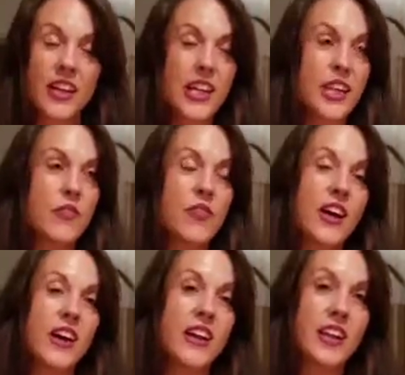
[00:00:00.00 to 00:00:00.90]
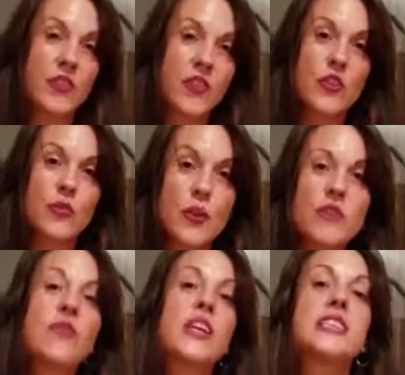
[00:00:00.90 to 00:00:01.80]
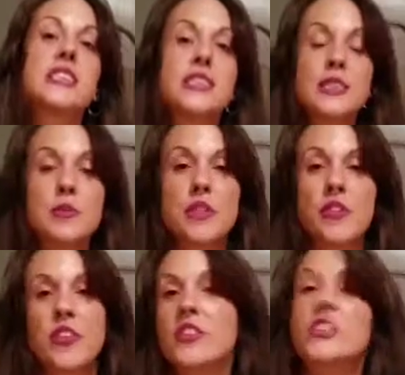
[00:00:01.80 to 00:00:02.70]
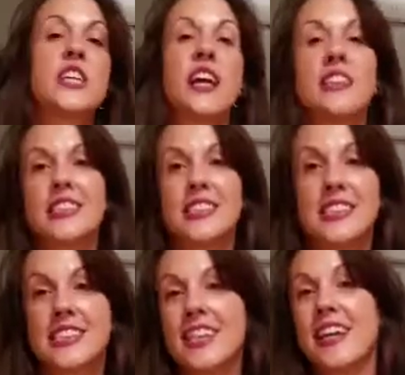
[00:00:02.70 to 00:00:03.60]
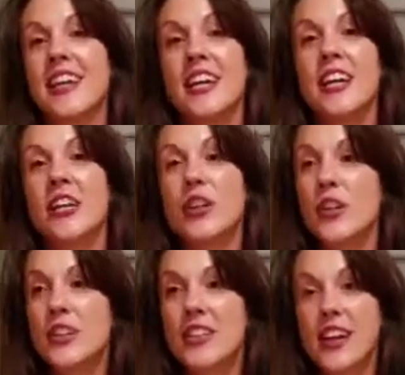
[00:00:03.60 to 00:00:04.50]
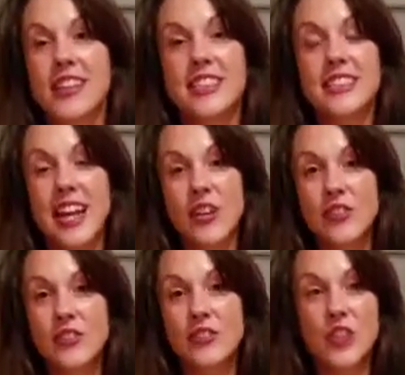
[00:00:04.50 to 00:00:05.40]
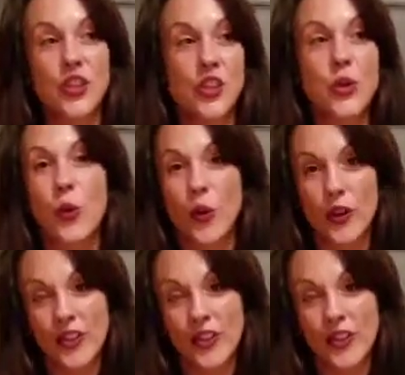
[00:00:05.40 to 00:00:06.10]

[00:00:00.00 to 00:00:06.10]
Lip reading: If you've been facing some difficult challenges, you're gutted down to the core,